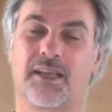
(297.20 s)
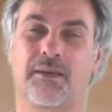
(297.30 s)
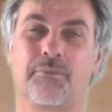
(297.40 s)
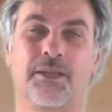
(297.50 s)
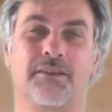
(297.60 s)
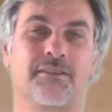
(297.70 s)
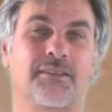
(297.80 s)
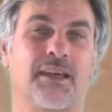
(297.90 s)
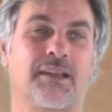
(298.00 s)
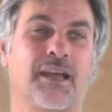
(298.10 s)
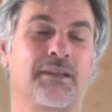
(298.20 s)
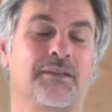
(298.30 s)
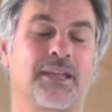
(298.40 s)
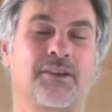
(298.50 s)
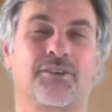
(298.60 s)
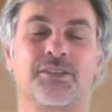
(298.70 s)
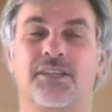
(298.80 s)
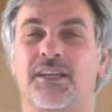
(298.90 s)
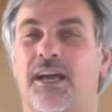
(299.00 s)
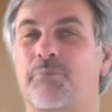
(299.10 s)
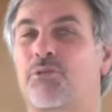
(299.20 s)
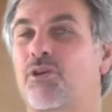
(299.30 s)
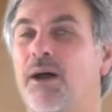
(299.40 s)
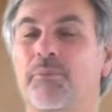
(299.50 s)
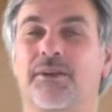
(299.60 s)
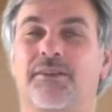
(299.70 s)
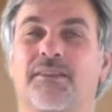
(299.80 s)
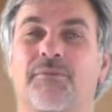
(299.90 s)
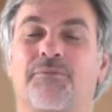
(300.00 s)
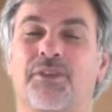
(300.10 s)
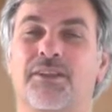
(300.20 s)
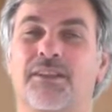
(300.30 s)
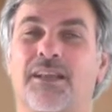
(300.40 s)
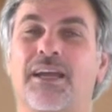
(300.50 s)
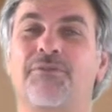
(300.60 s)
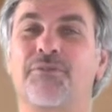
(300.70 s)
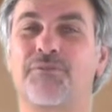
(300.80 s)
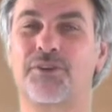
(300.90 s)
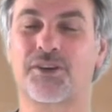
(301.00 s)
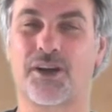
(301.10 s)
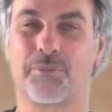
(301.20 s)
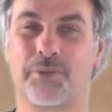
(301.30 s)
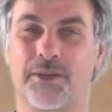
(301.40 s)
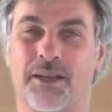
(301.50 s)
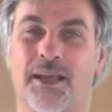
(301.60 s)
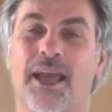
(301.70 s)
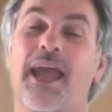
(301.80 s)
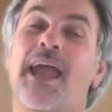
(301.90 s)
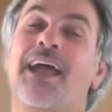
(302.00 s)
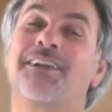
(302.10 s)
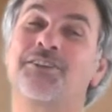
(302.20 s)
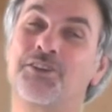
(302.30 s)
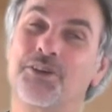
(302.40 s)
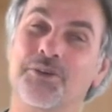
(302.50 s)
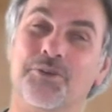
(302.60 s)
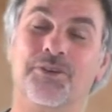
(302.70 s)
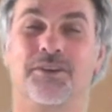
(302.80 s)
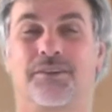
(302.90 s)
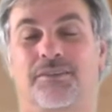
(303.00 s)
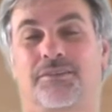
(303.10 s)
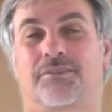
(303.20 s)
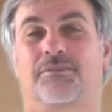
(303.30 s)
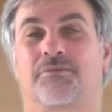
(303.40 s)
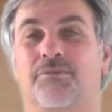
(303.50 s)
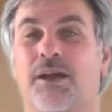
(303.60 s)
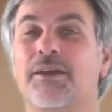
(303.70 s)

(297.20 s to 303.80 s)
That means that I guarantee, I promise that for the life of your carpet and you, well, I